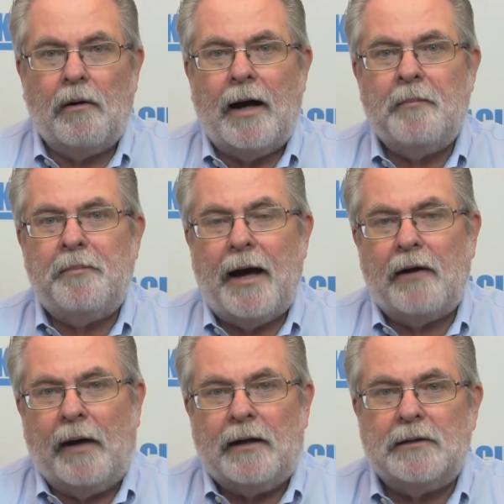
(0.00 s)
I'm Pat
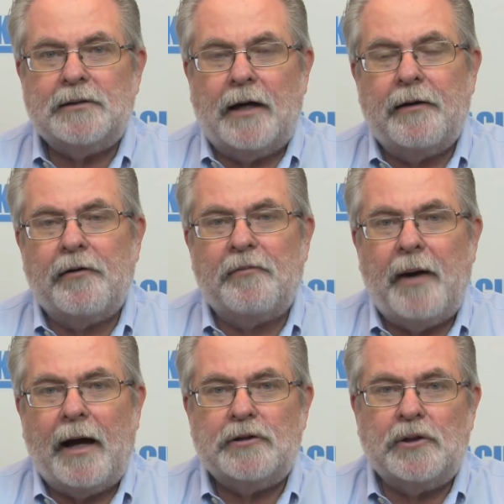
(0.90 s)
Reynolds, editor of
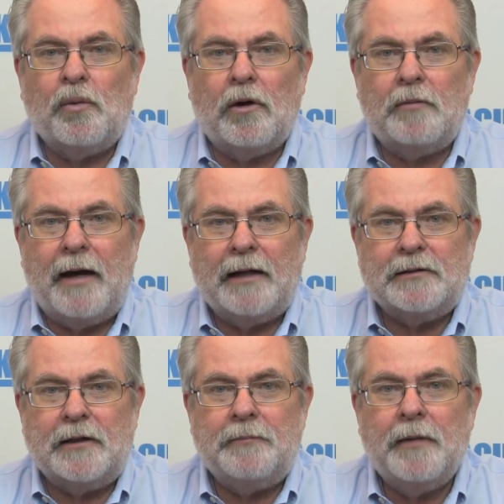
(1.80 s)
Packaging World
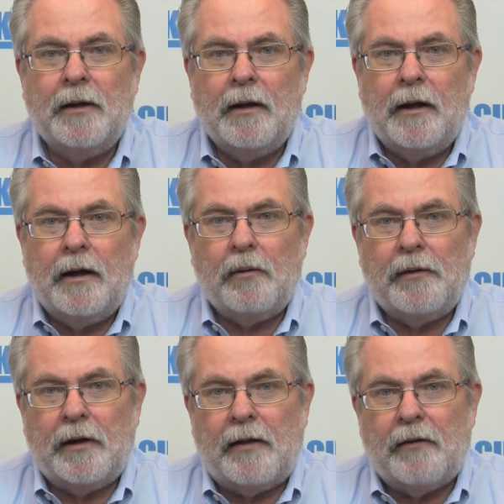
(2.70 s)
magazine, here
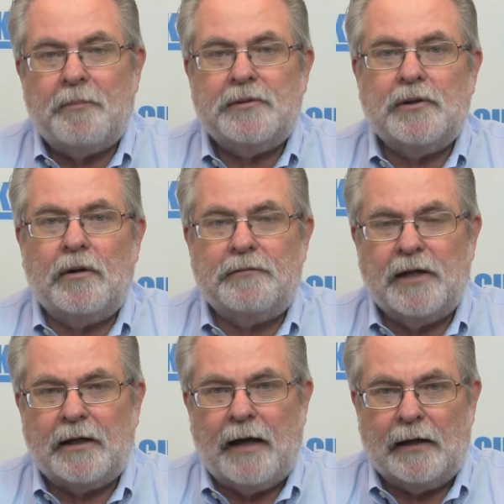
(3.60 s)
with another episode of
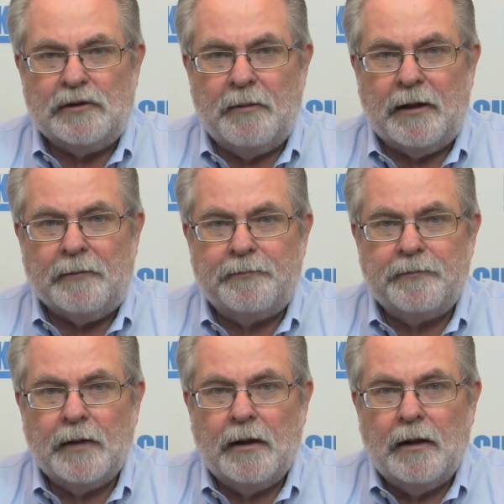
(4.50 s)
Technology Minute.
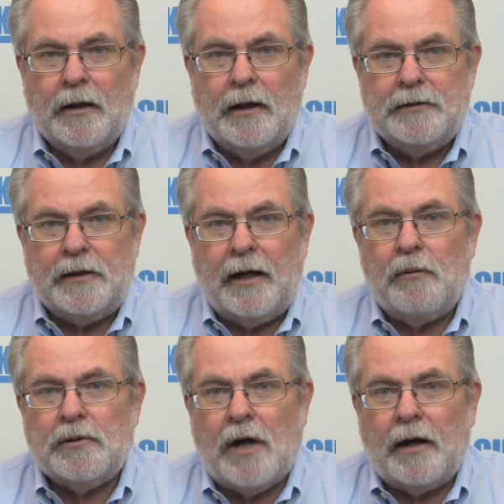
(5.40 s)
Today
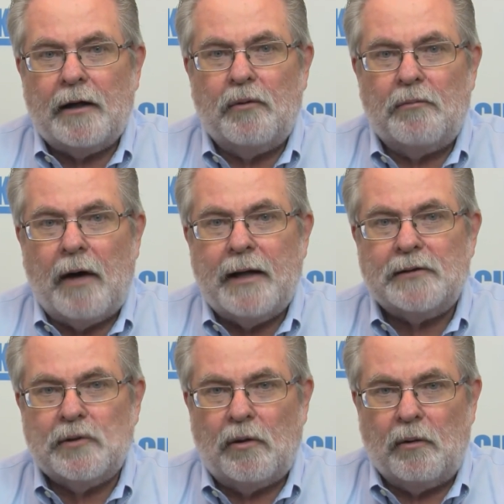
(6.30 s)
we're talking with Mike
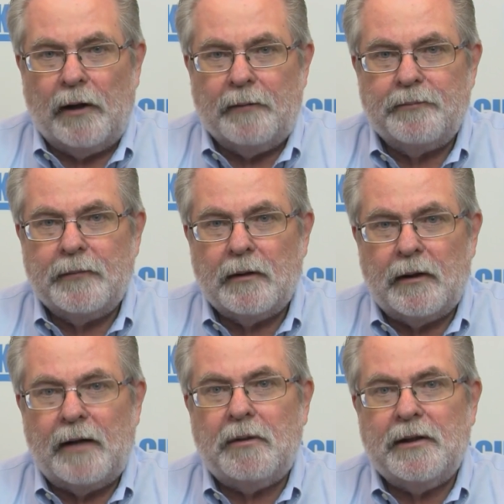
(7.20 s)
Soloway,
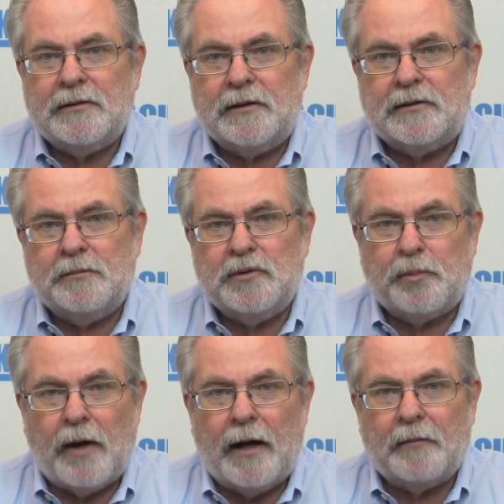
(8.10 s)
Labeling Systems
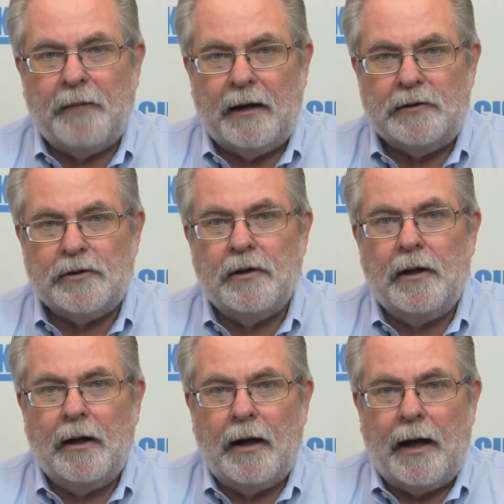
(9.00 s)
Product Manager
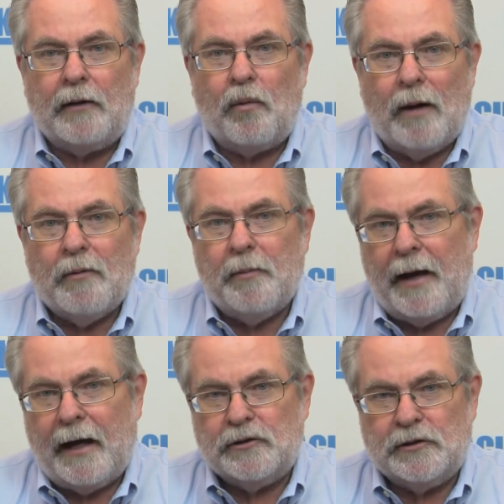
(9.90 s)
at Weber
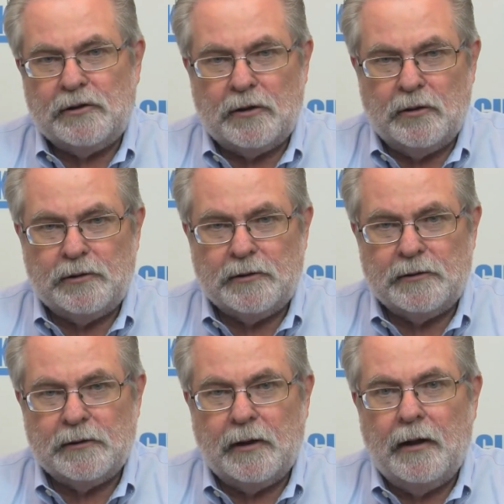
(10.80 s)
Packaging
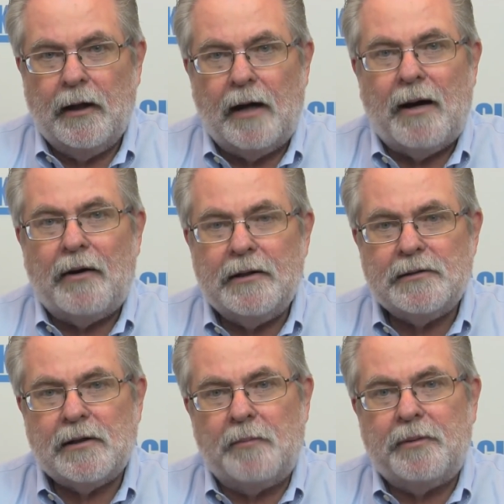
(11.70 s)
Solutions, about
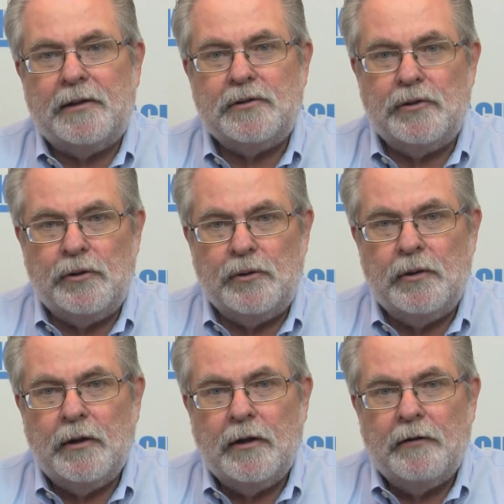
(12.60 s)
his company's
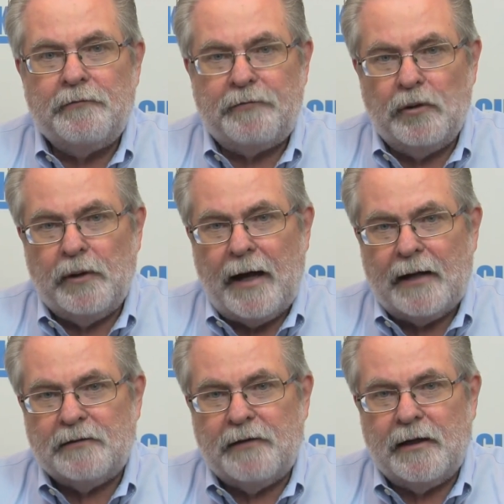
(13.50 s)
new
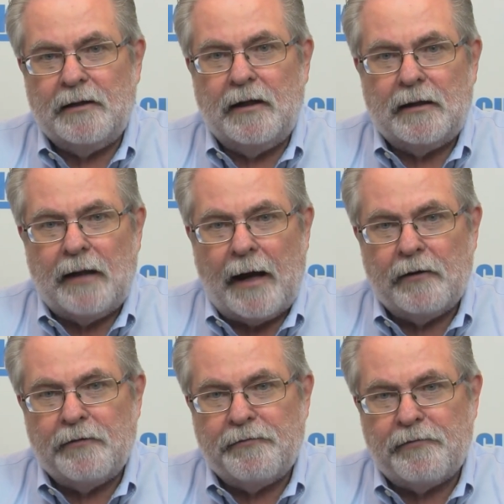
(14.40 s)
fluid-activated
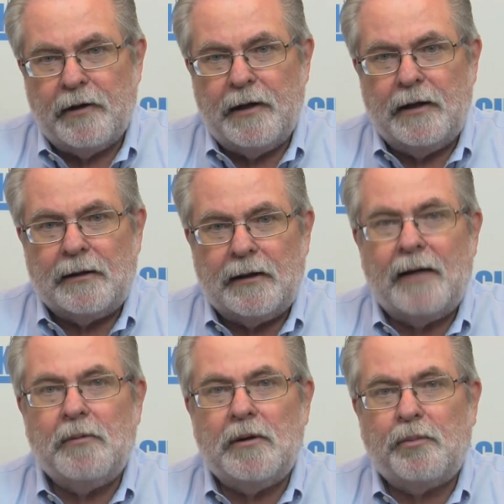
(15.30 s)
Liner-Free
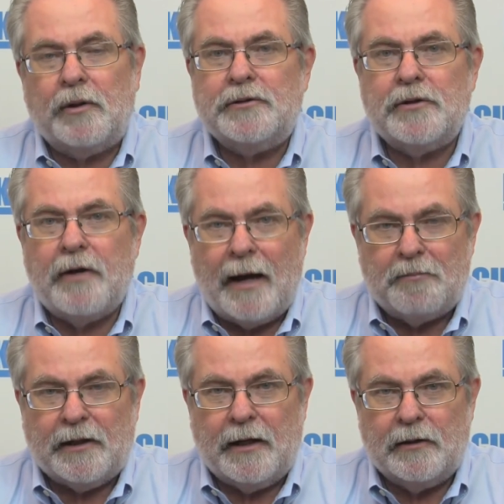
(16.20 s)
Label
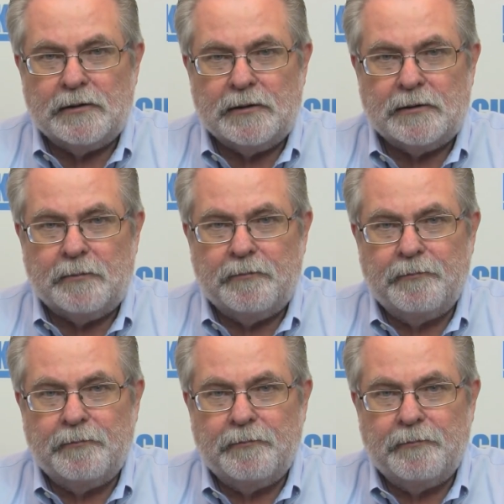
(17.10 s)
Printer-Applicator system.